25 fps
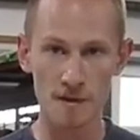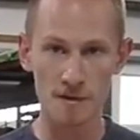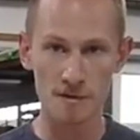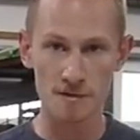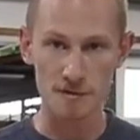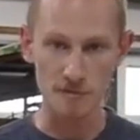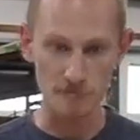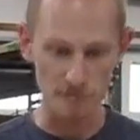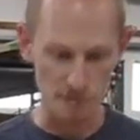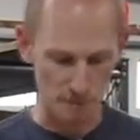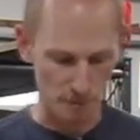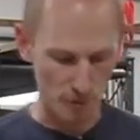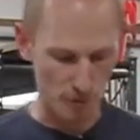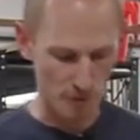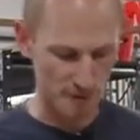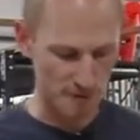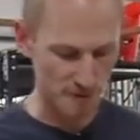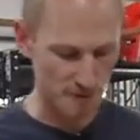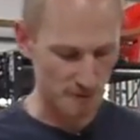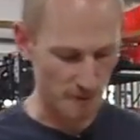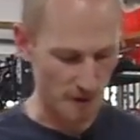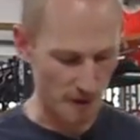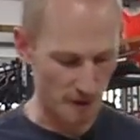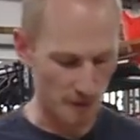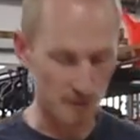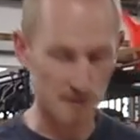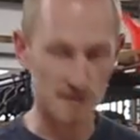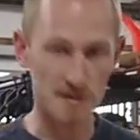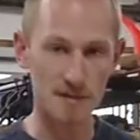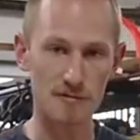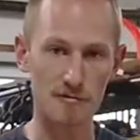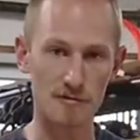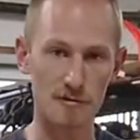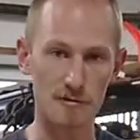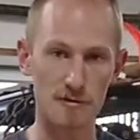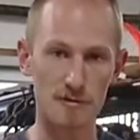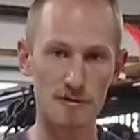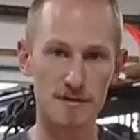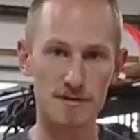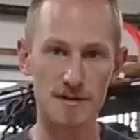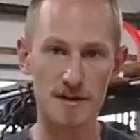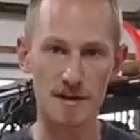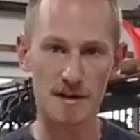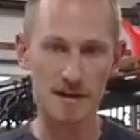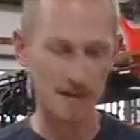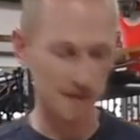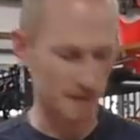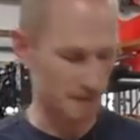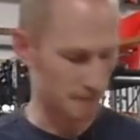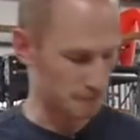So let me pour some out and see what it looks
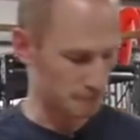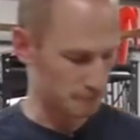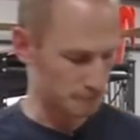like.